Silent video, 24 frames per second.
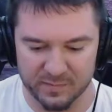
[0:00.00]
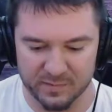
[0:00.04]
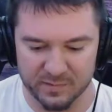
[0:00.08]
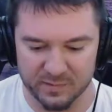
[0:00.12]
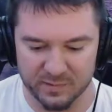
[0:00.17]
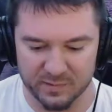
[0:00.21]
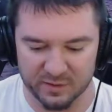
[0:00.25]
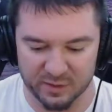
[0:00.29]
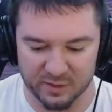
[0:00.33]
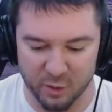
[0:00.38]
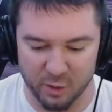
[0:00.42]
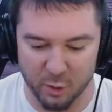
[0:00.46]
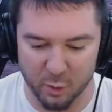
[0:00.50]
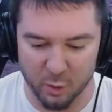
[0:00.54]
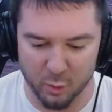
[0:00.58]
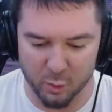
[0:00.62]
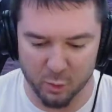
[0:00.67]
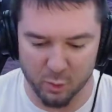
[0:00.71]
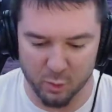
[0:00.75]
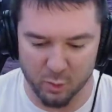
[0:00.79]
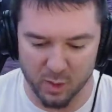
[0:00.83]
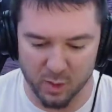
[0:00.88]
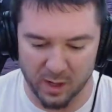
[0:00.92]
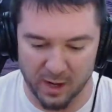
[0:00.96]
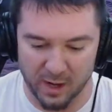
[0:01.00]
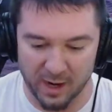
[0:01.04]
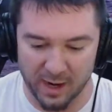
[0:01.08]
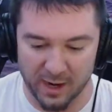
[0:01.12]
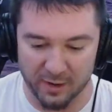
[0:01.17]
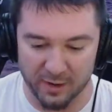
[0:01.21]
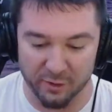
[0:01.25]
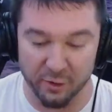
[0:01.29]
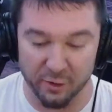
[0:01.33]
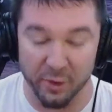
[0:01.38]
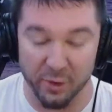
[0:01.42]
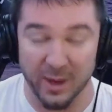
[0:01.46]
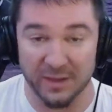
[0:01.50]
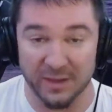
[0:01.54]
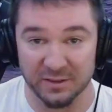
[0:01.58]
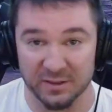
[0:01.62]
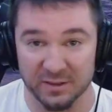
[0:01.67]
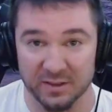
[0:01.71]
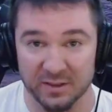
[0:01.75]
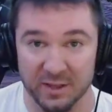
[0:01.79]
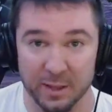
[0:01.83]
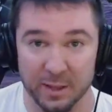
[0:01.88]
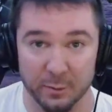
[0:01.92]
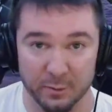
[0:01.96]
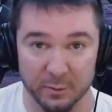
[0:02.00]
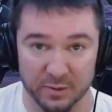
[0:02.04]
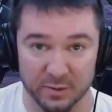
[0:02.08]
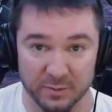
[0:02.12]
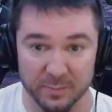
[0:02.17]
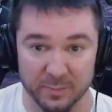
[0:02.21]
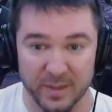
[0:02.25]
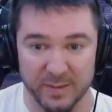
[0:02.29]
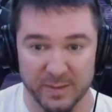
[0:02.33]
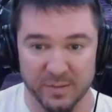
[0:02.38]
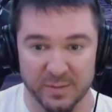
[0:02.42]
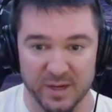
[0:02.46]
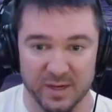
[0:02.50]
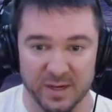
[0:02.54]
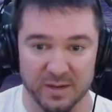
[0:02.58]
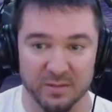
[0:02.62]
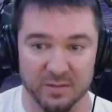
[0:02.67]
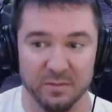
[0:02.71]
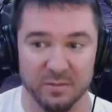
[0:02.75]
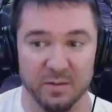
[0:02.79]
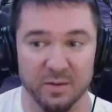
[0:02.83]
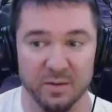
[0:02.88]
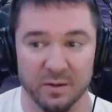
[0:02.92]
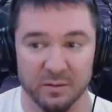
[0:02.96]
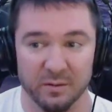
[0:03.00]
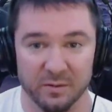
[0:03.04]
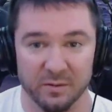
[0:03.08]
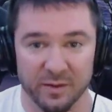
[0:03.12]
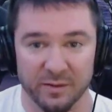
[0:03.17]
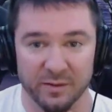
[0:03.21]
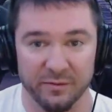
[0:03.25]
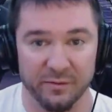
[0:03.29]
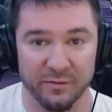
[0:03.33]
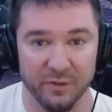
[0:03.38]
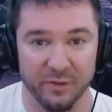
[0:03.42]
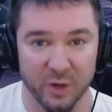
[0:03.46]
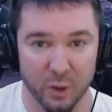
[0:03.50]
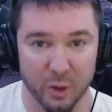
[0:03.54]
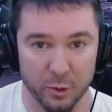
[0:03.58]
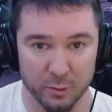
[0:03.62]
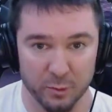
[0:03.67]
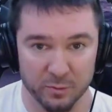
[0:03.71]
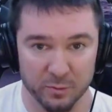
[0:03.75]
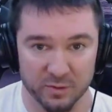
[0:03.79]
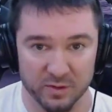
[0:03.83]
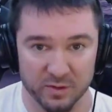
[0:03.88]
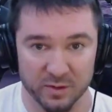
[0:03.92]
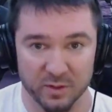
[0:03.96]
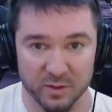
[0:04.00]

So I don't know. I just thought it was maybe the lymph nodes